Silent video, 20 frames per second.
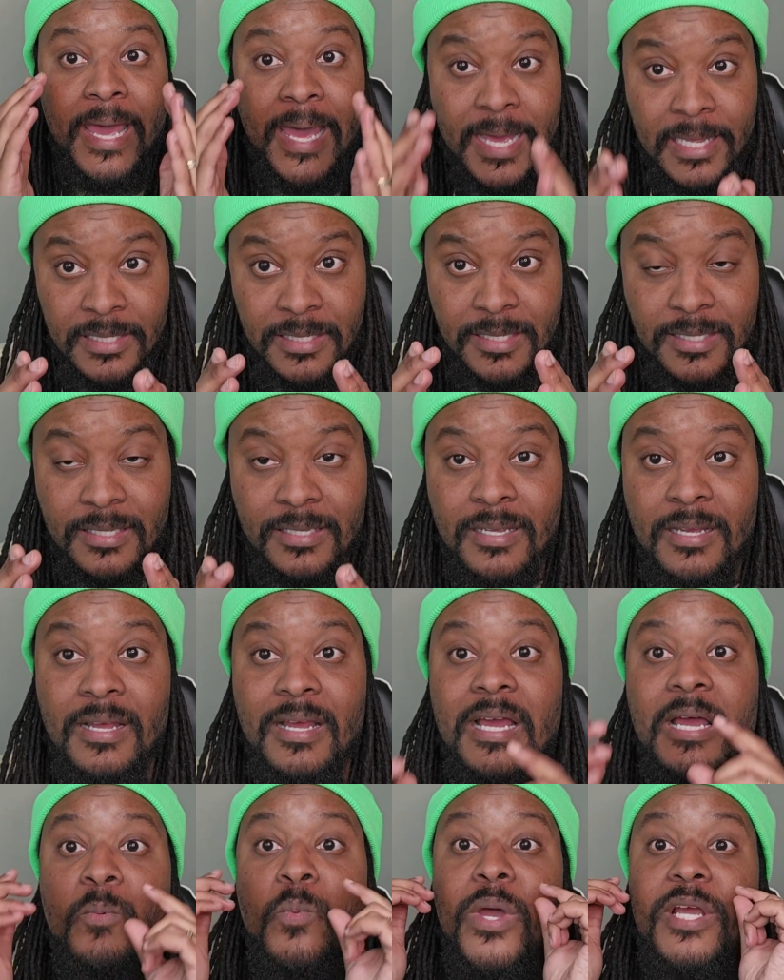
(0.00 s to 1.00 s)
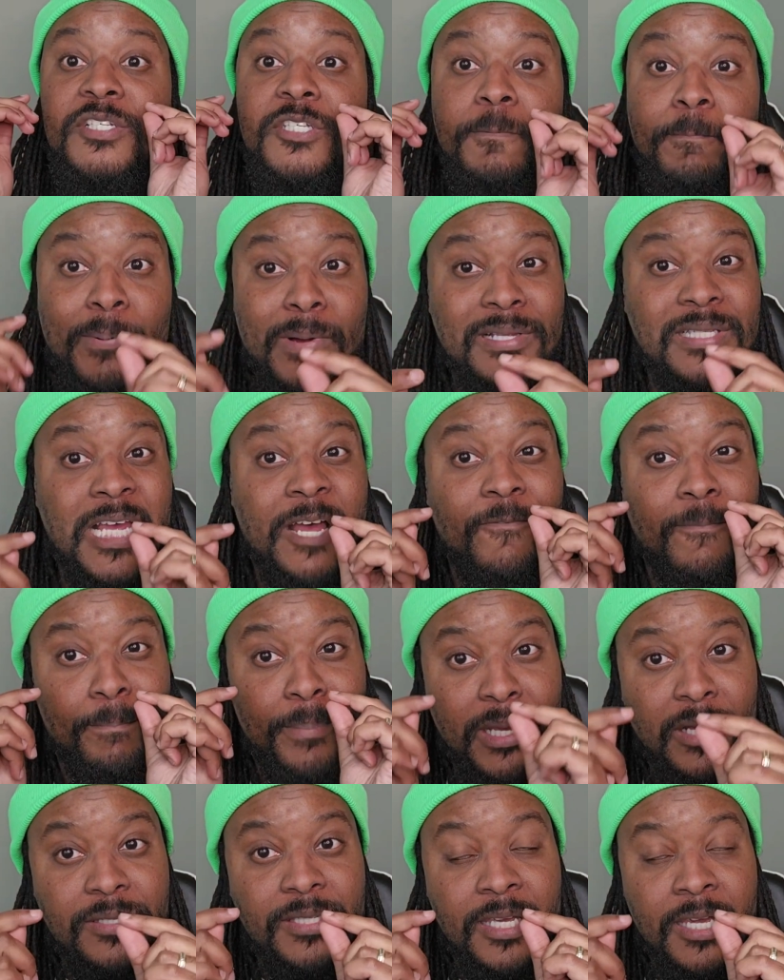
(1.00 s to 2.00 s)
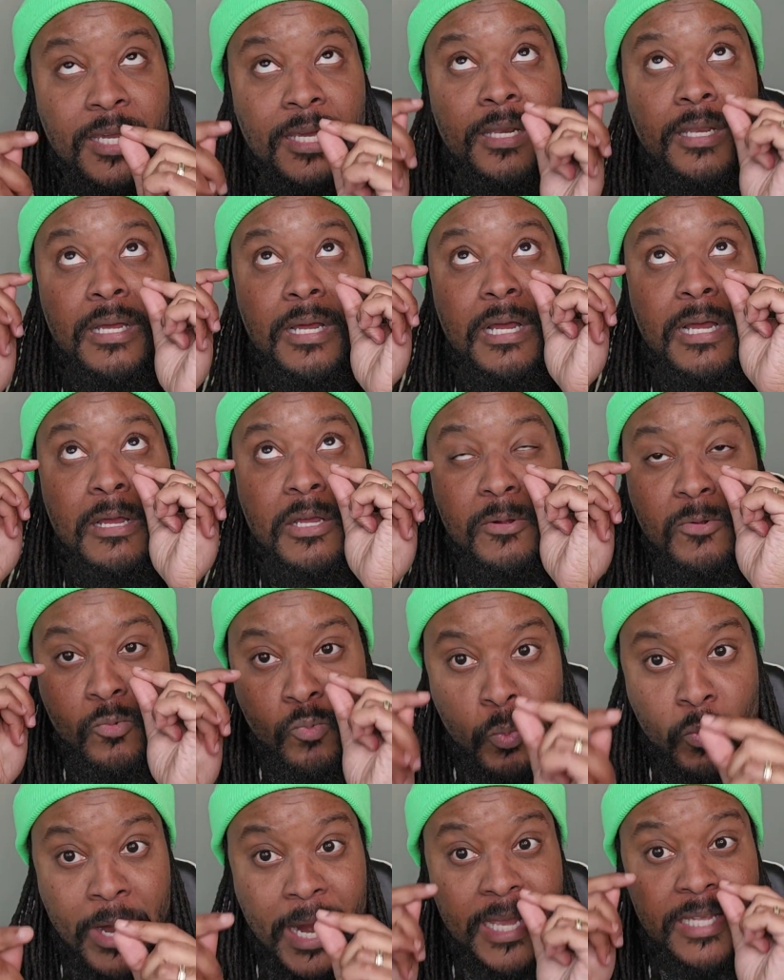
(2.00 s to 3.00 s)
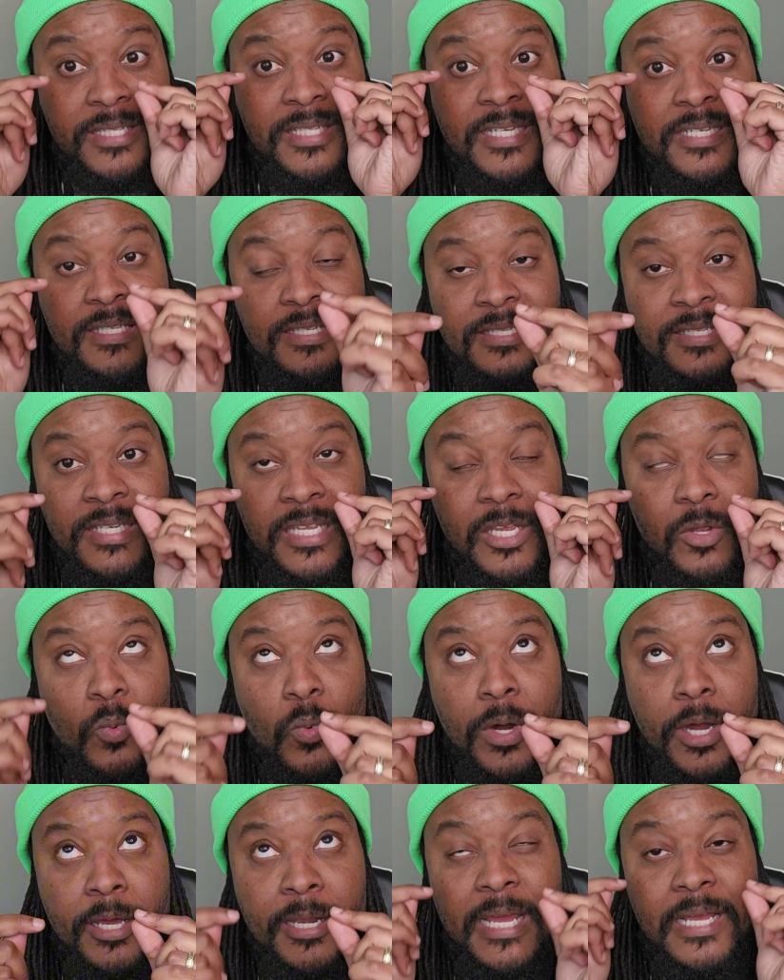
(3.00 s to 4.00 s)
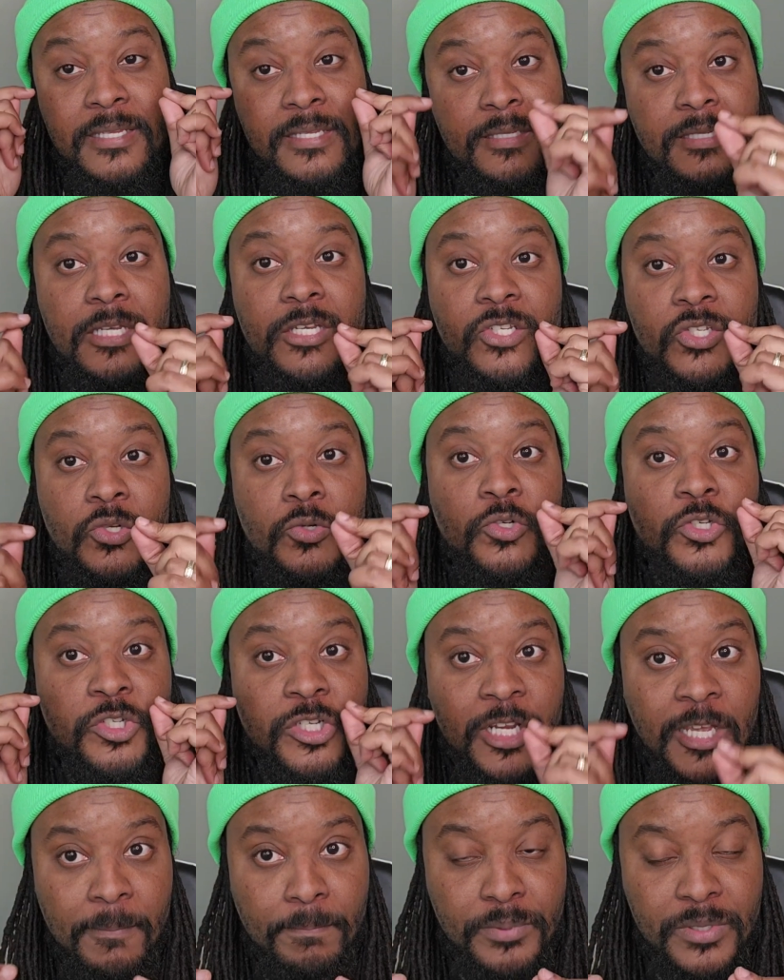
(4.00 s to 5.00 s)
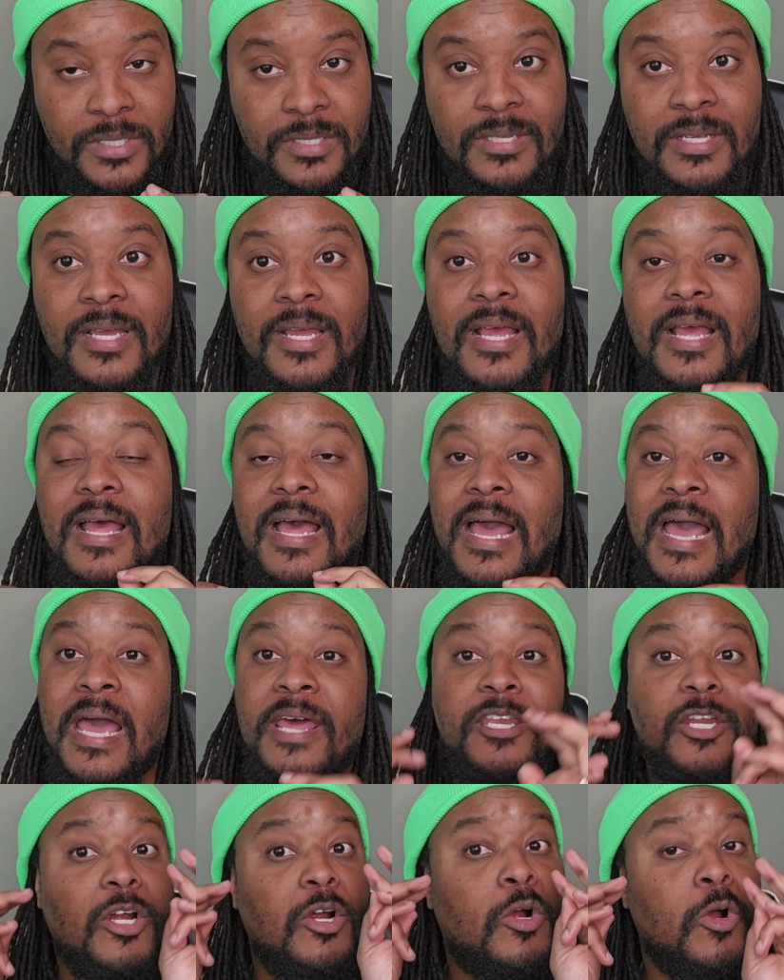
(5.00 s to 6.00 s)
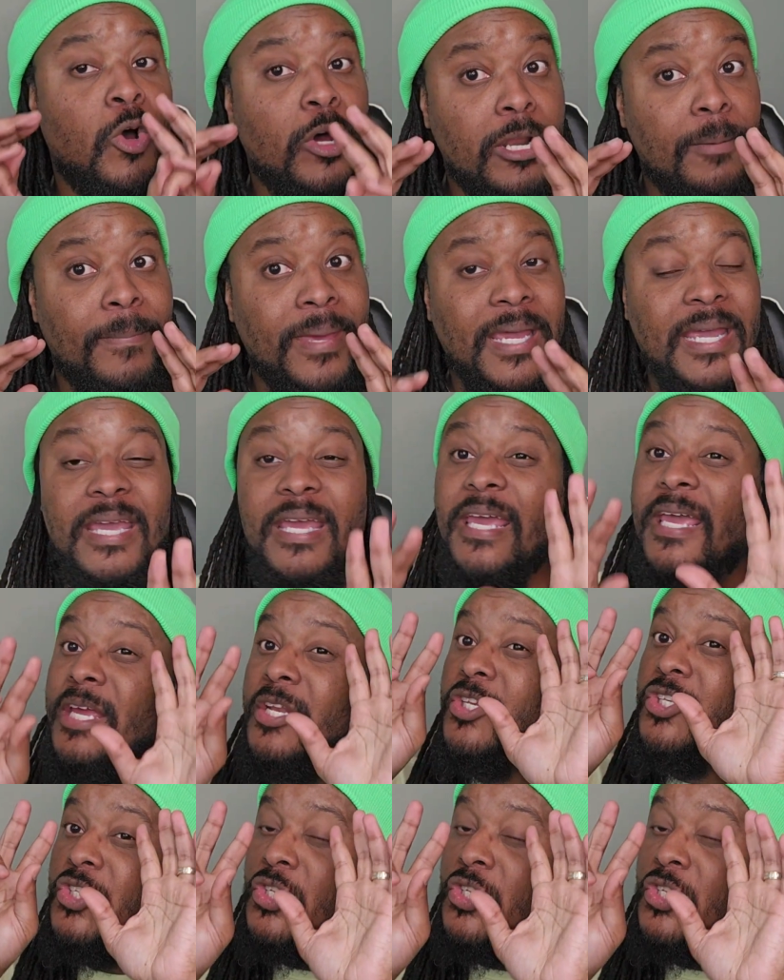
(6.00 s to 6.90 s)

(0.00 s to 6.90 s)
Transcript: S, which is supposed to have built-in Ryzen Z1 and Z2 chips. And they're going to make it in